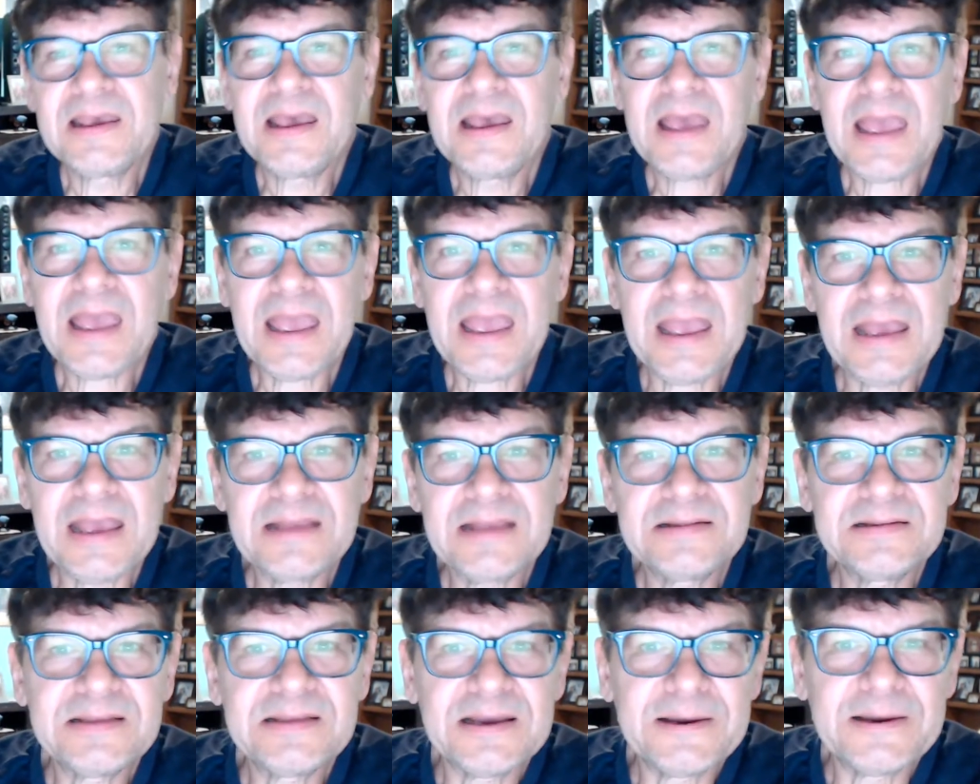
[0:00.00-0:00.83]

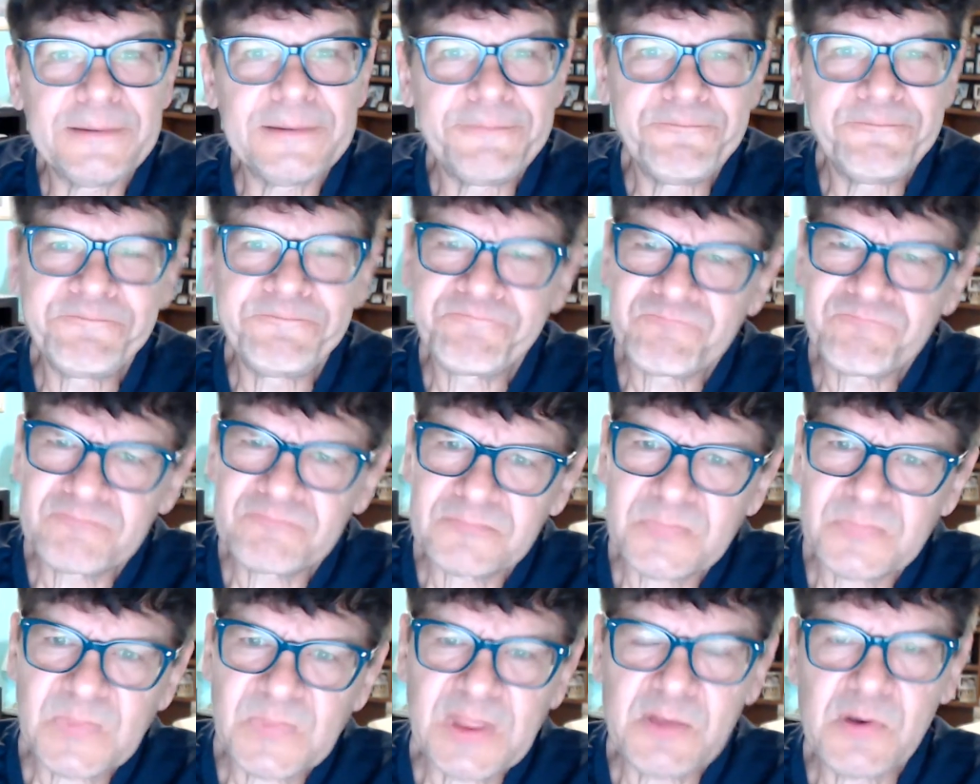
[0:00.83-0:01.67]
and um,
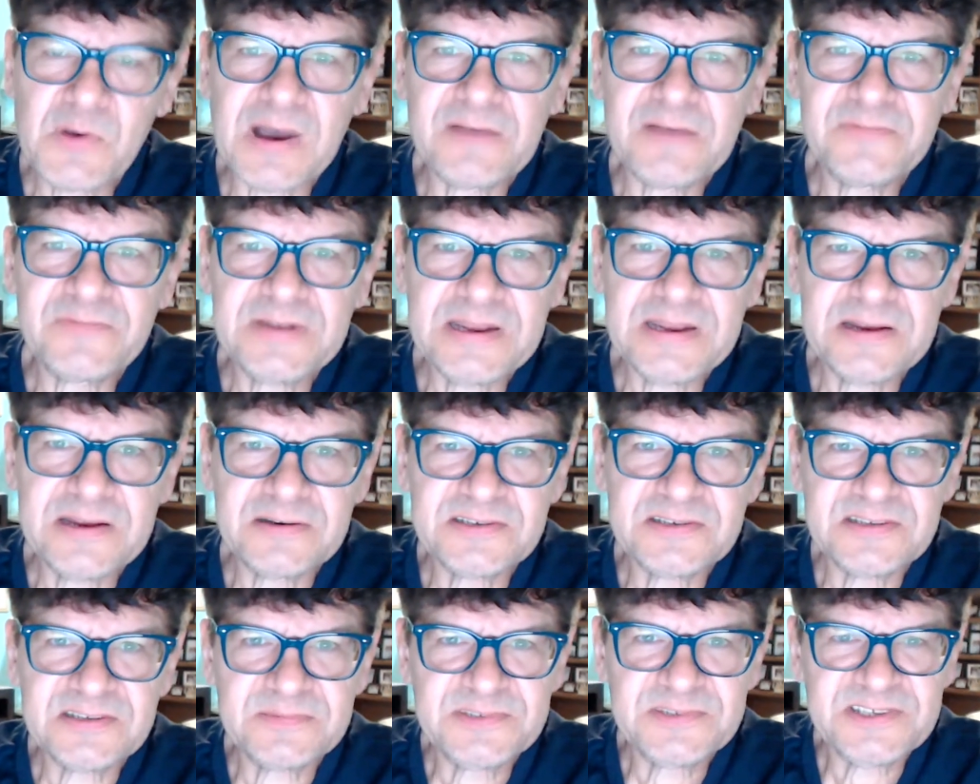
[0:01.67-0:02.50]
you often hear
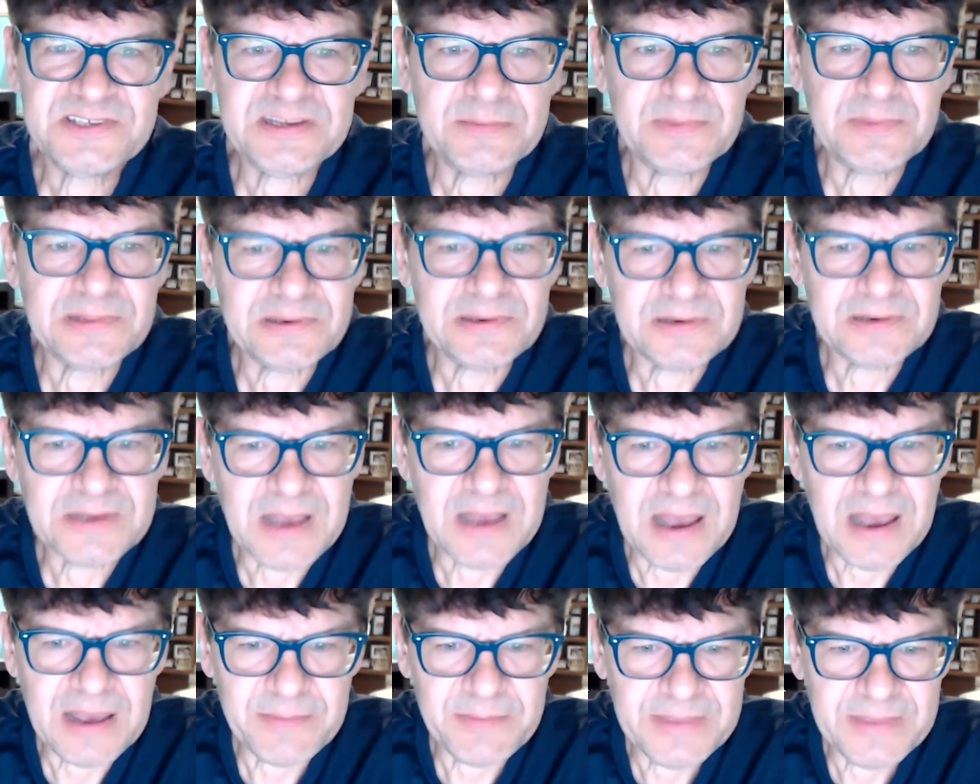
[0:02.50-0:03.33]
some similar
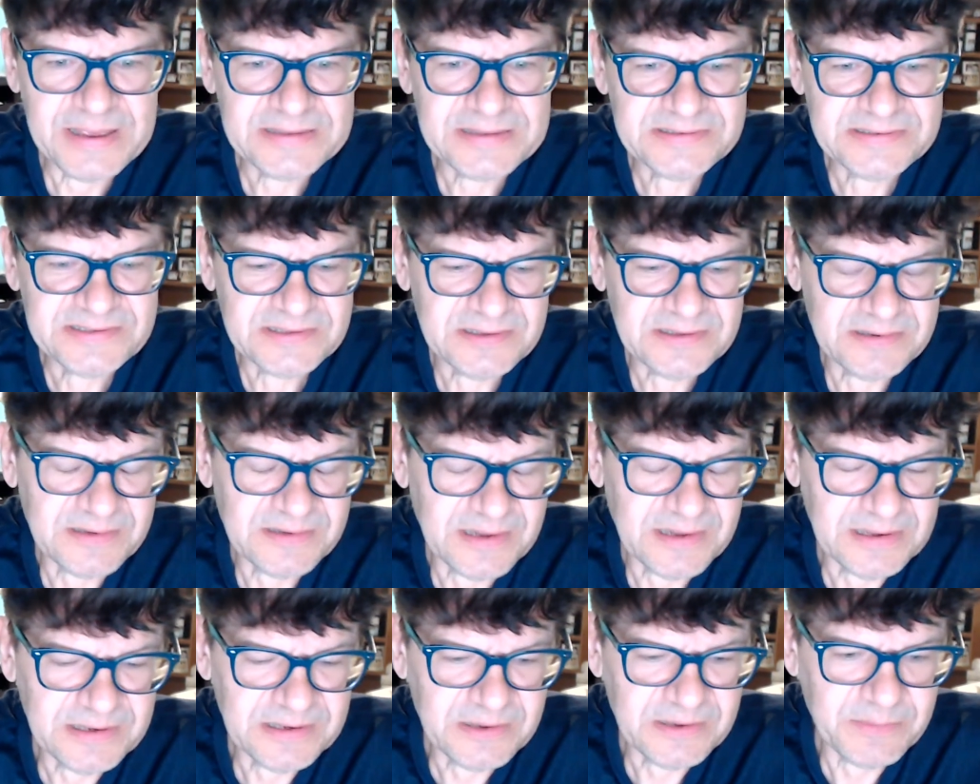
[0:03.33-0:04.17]
comments, and,
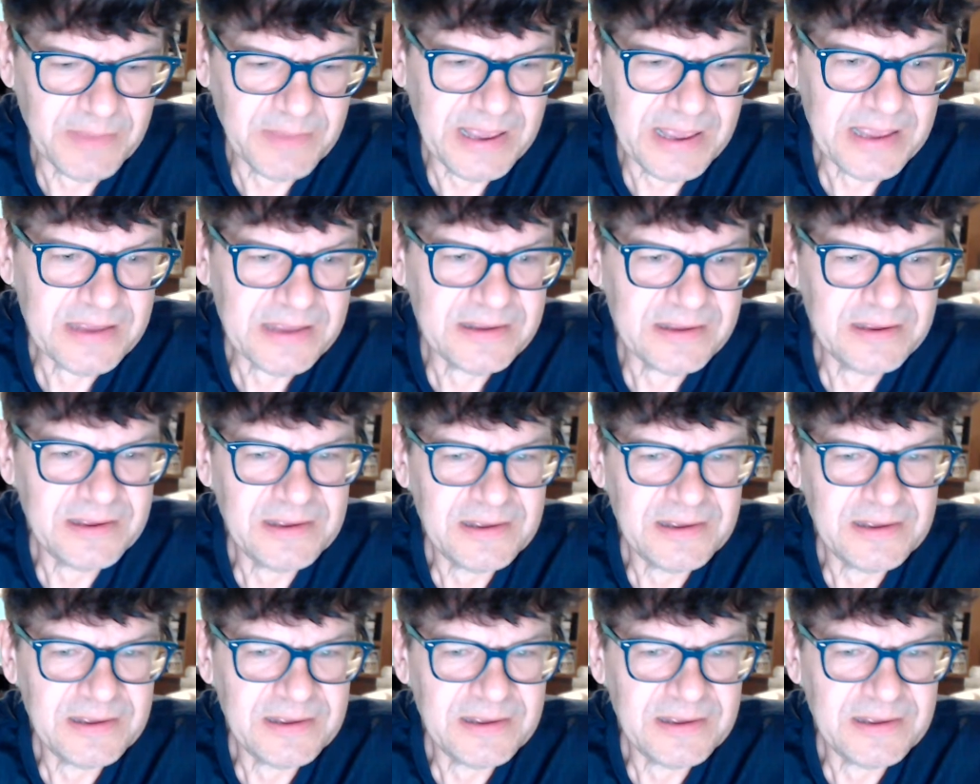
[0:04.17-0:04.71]
and you may